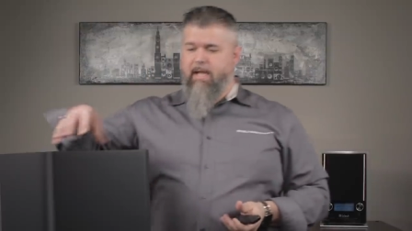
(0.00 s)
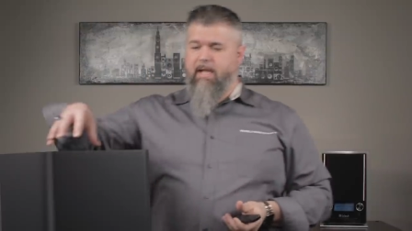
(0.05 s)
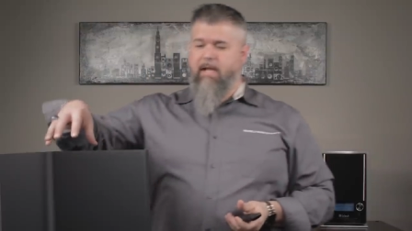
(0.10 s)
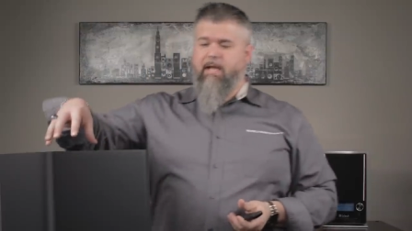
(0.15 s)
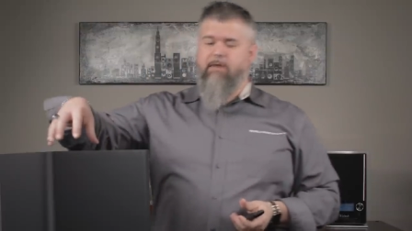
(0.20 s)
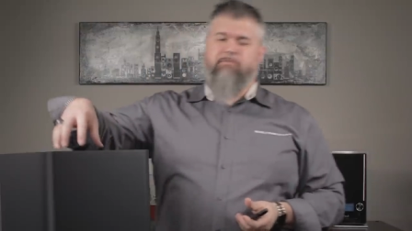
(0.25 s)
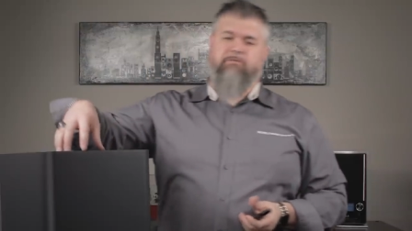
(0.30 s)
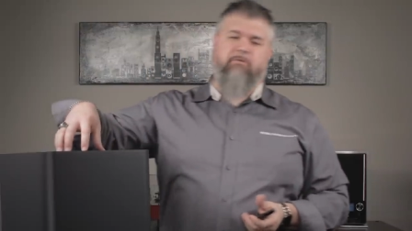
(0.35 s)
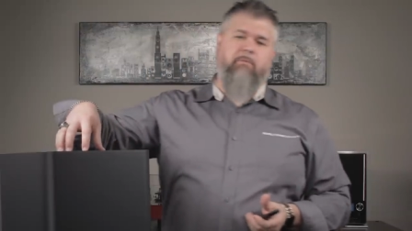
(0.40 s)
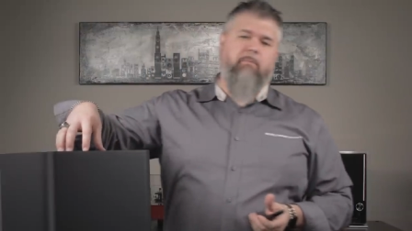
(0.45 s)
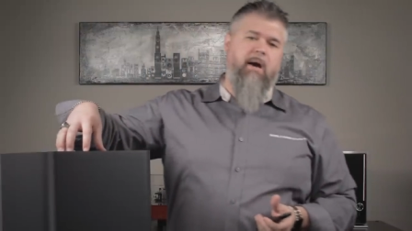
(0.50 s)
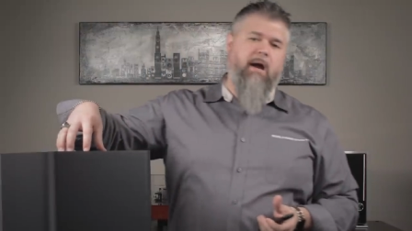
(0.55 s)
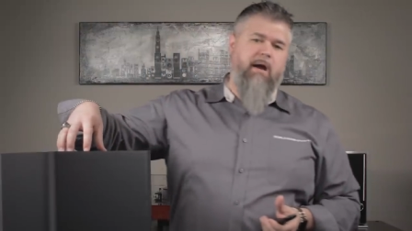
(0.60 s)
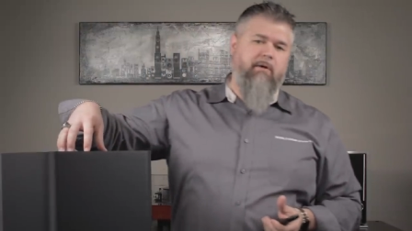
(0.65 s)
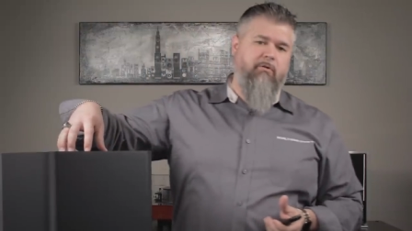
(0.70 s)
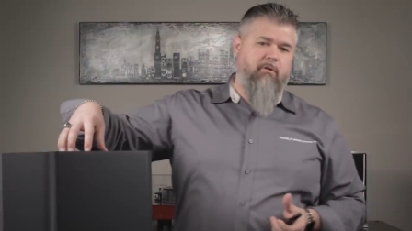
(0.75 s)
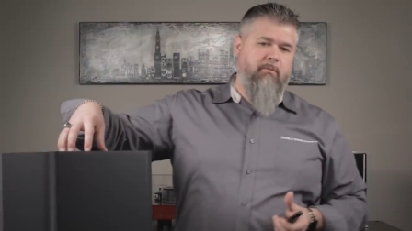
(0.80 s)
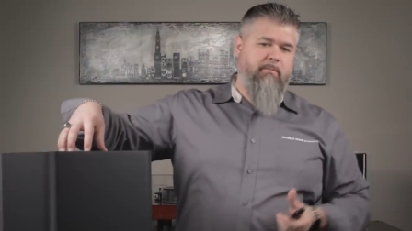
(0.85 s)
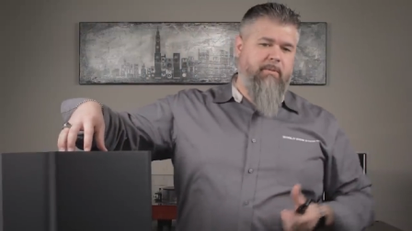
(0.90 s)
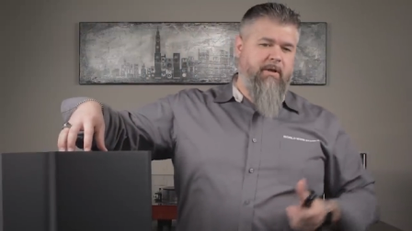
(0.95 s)
And for my
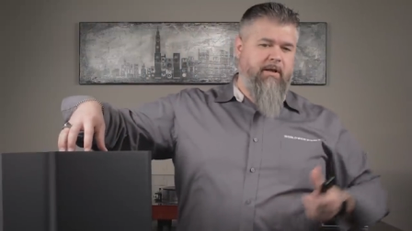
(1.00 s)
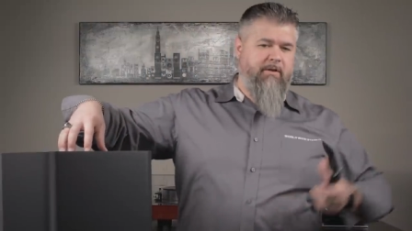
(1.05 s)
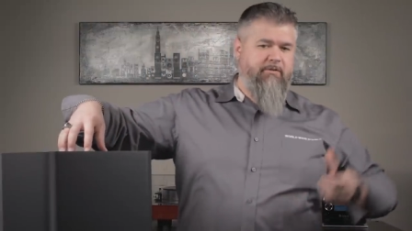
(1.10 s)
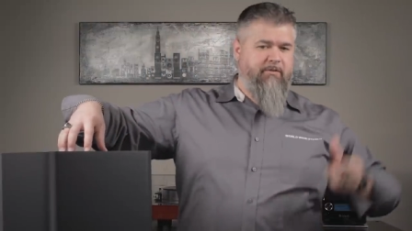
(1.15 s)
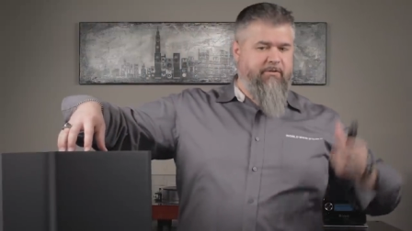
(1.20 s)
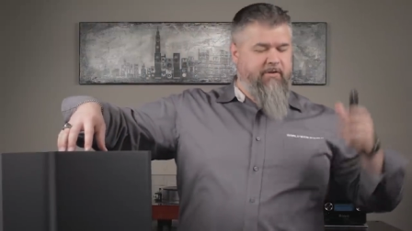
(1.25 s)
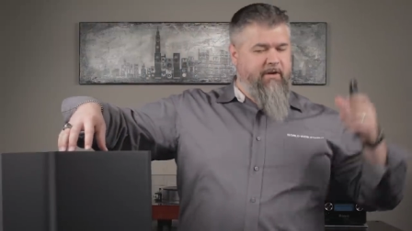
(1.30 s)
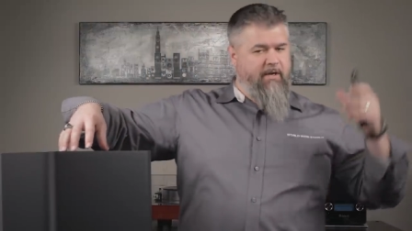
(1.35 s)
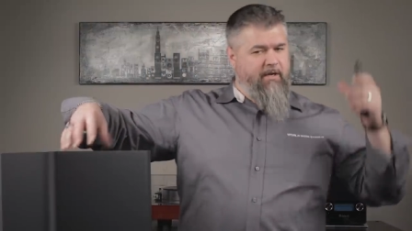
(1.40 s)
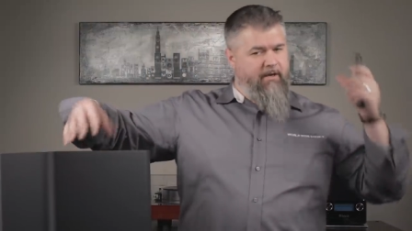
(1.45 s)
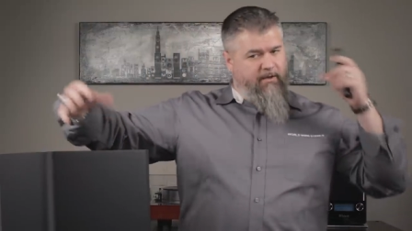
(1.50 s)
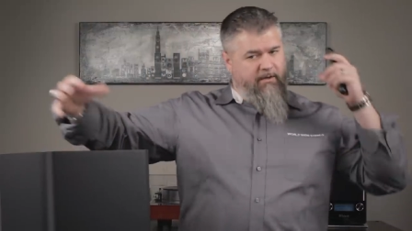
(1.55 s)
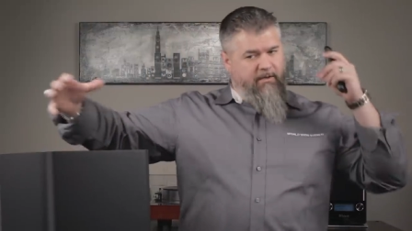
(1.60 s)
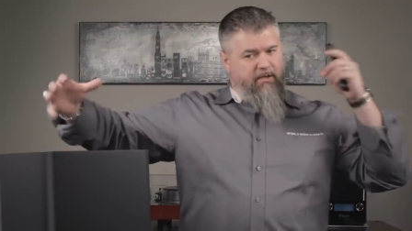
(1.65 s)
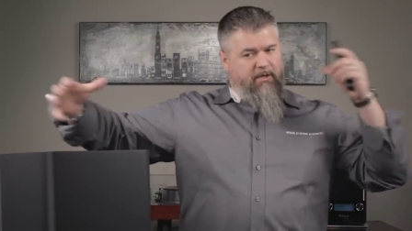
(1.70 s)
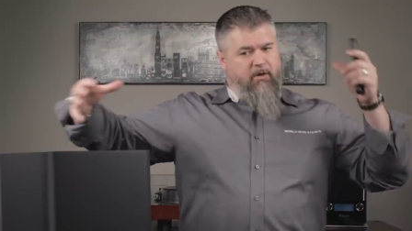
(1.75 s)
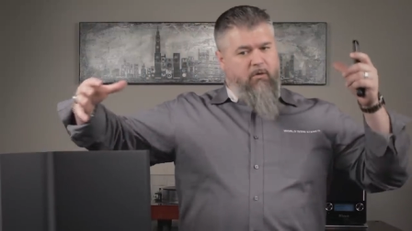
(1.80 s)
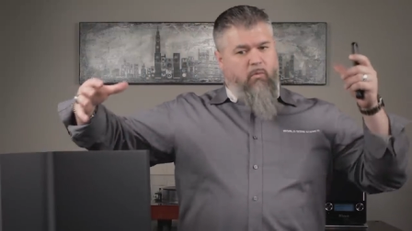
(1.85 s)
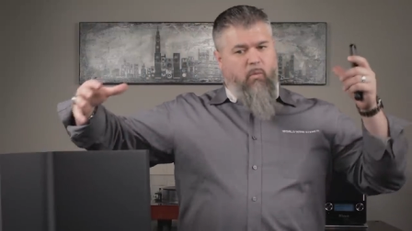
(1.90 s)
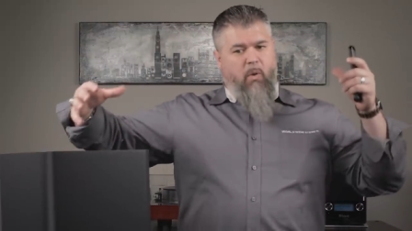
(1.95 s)
room, because it's kind
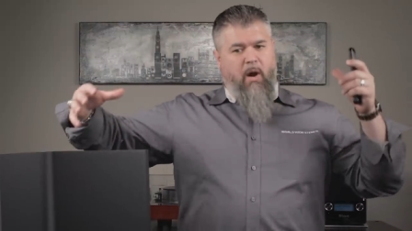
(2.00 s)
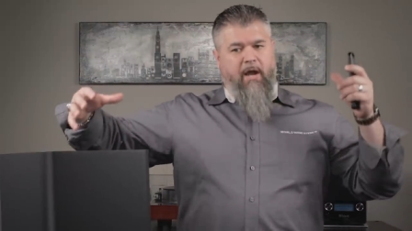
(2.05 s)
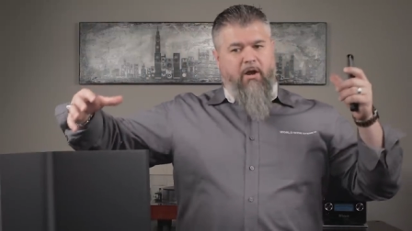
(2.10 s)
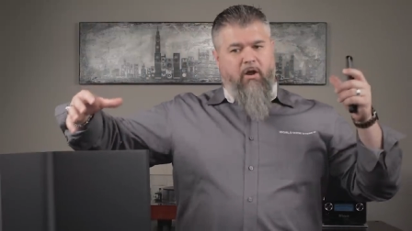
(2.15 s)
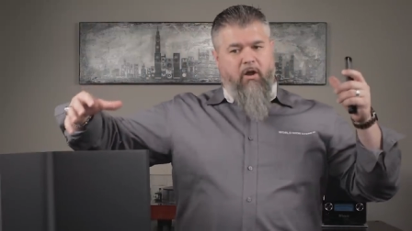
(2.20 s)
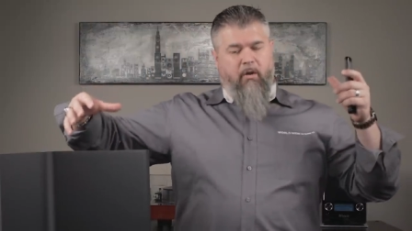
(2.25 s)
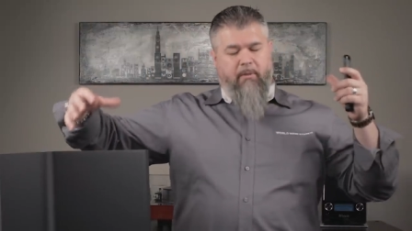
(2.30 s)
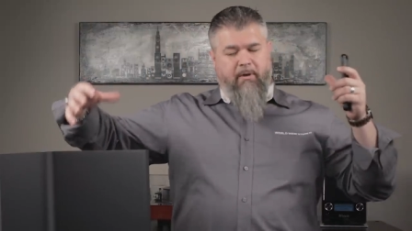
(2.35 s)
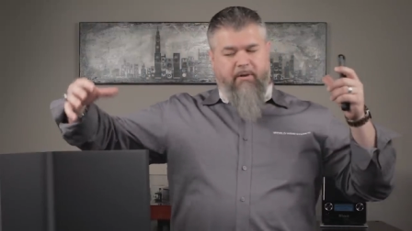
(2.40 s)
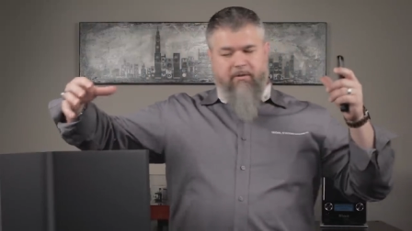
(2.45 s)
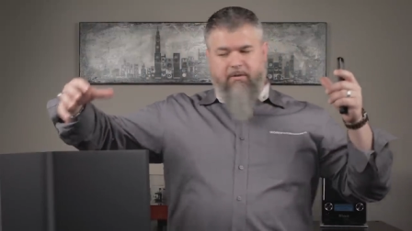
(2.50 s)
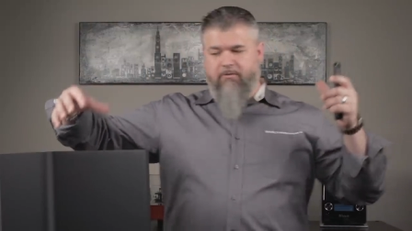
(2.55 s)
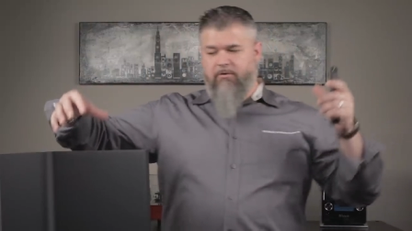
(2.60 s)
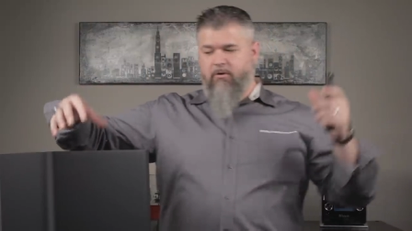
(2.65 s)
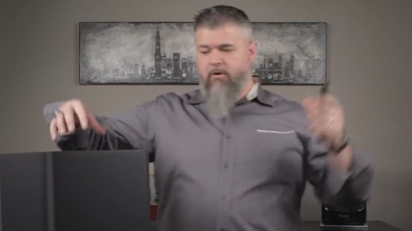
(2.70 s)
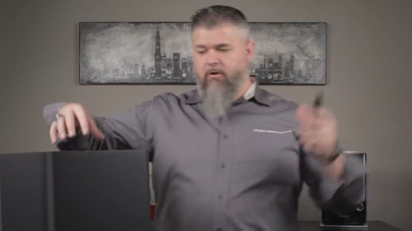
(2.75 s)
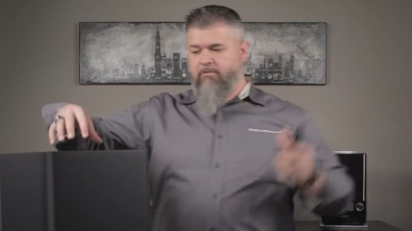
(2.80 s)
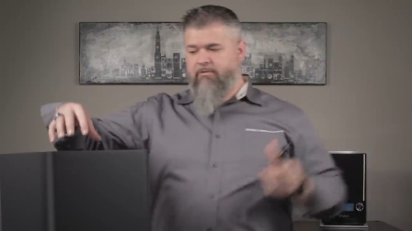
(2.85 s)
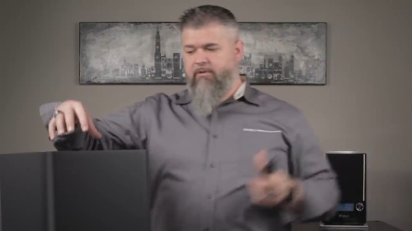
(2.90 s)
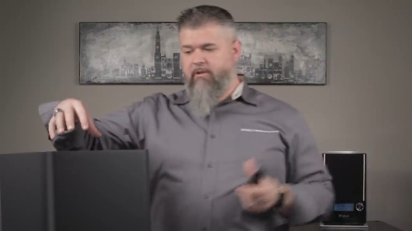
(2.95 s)
of wide open and the
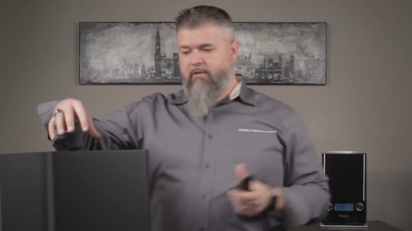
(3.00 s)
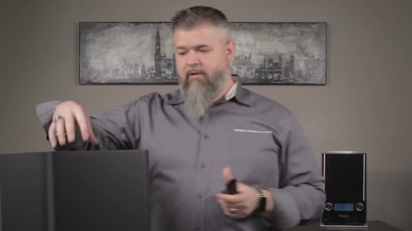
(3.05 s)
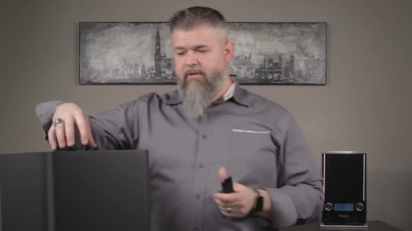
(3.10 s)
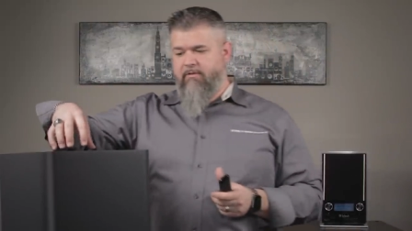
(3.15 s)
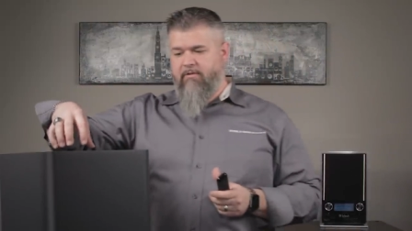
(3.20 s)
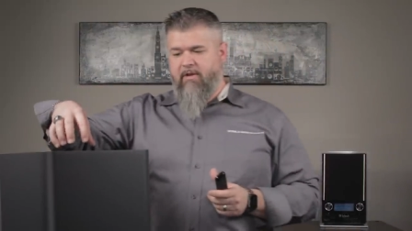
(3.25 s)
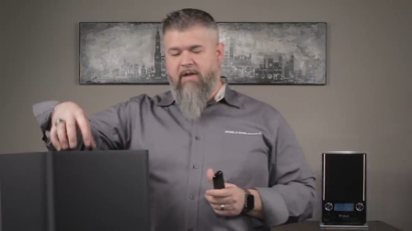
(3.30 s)
tall ceilings,